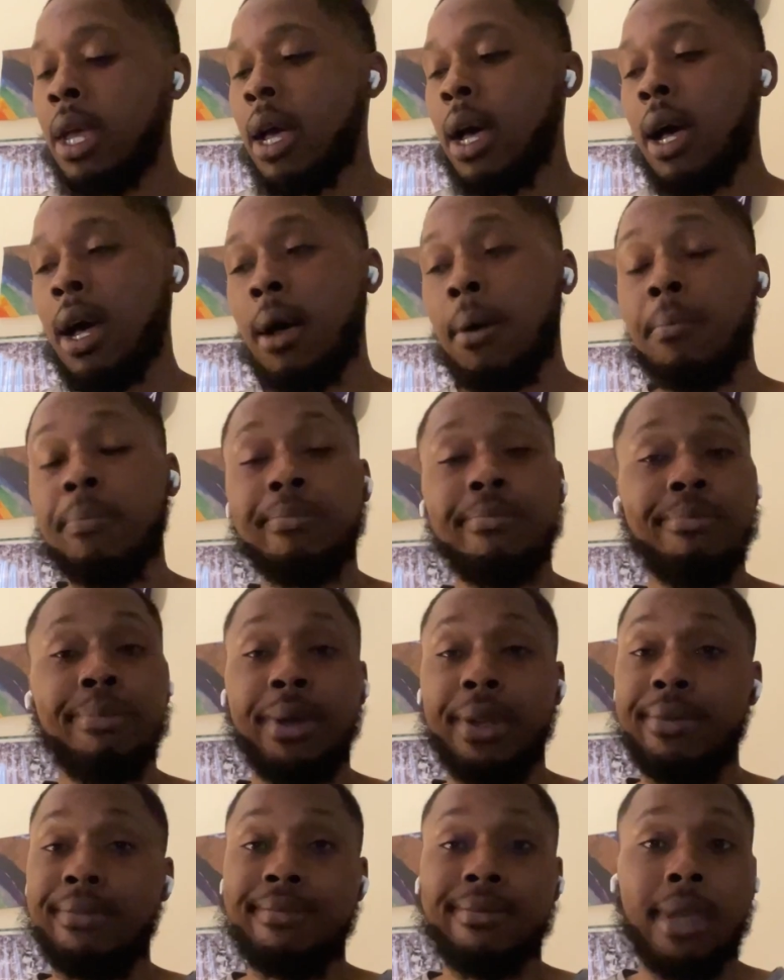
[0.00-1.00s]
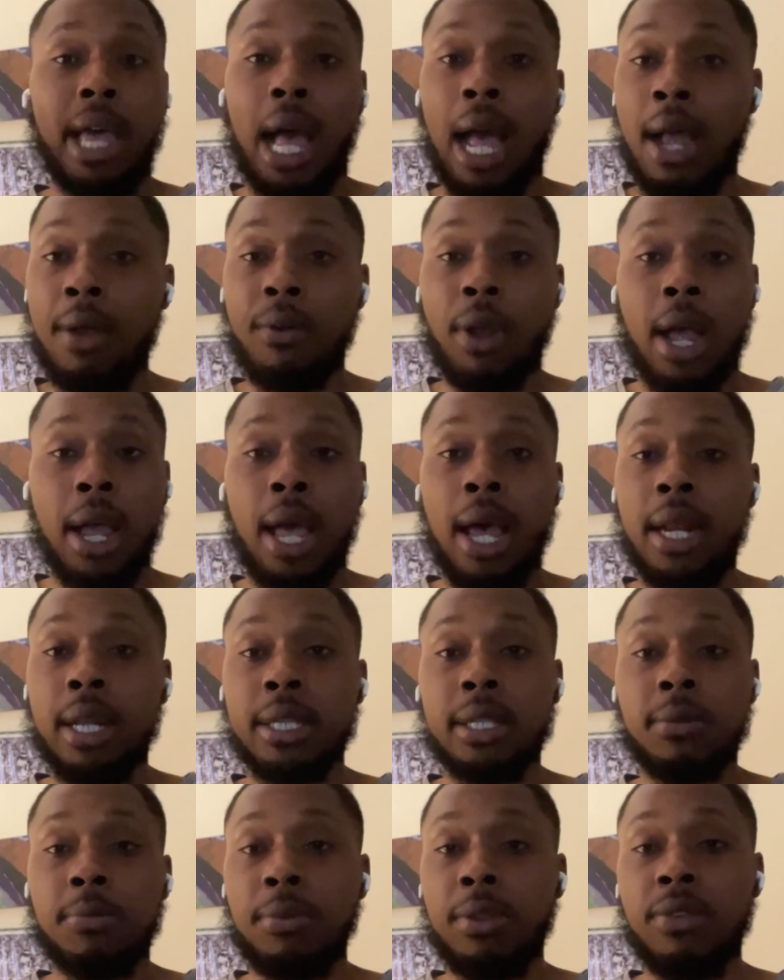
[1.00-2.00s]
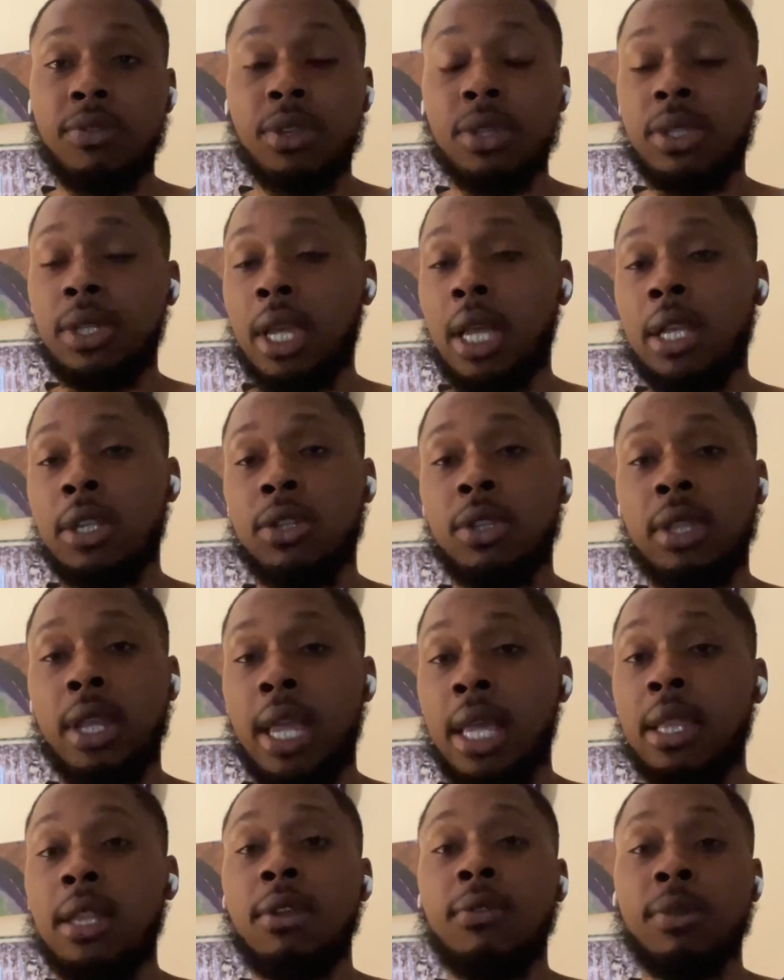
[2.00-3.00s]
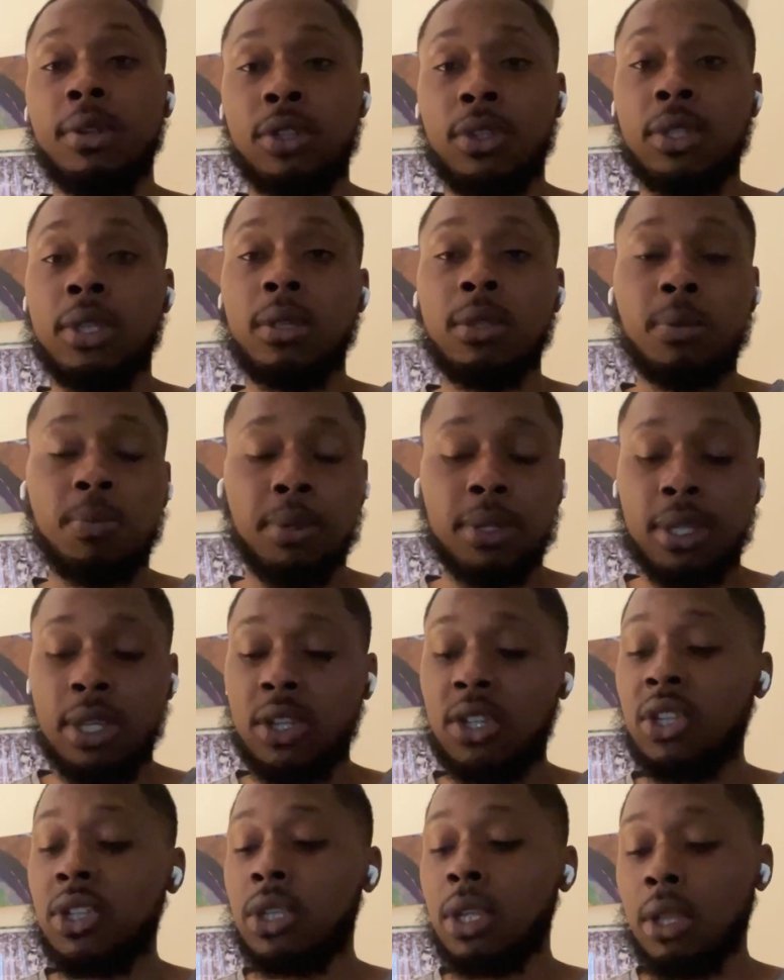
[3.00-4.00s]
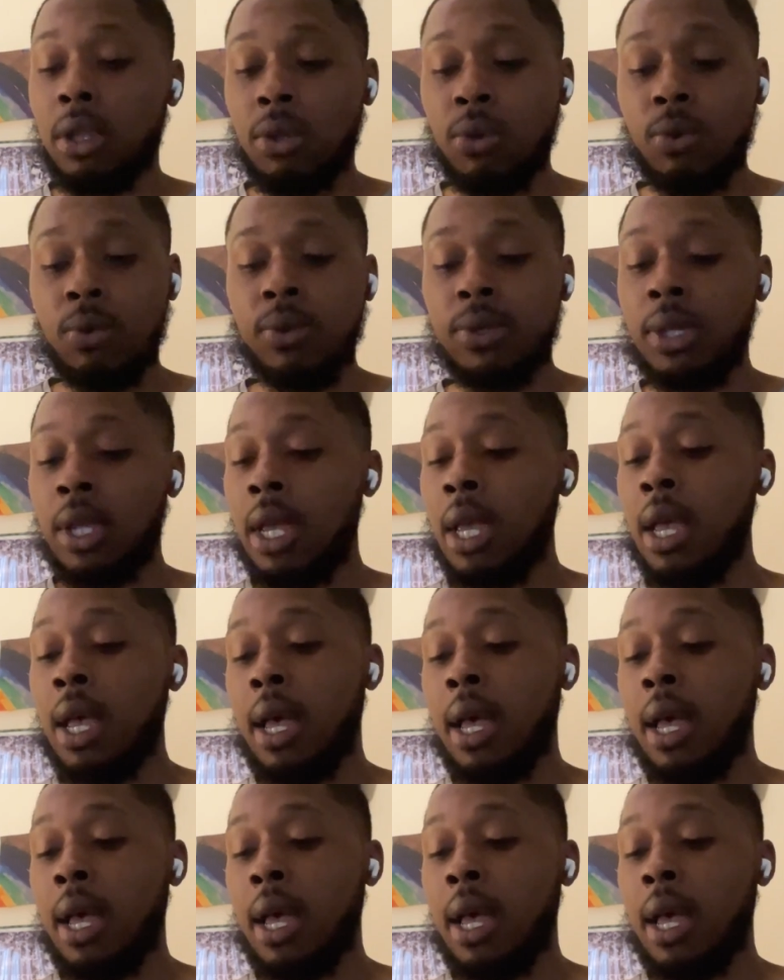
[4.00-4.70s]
But I honestly believe this is Anthony Richardson's position to lose.